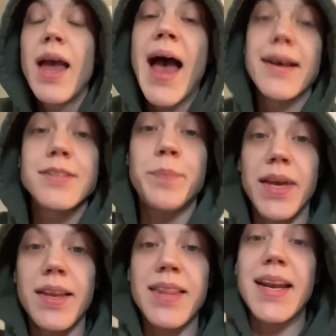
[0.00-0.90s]
has
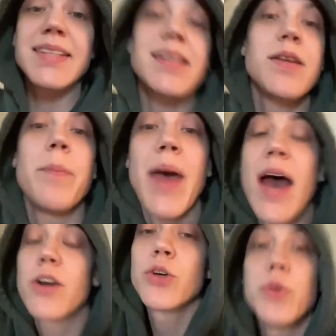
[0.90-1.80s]
been that it doesn't
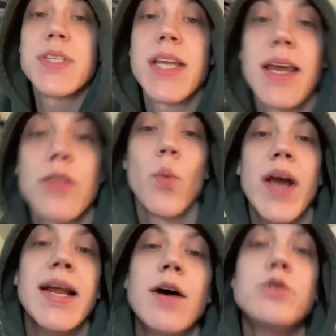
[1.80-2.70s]
matter who is sitting in the
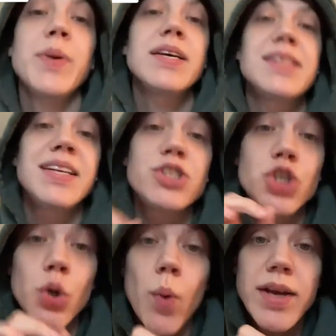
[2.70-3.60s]
White House because it is
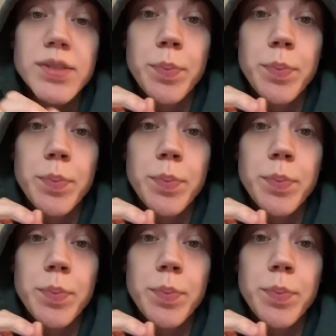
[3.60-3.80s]
U.S.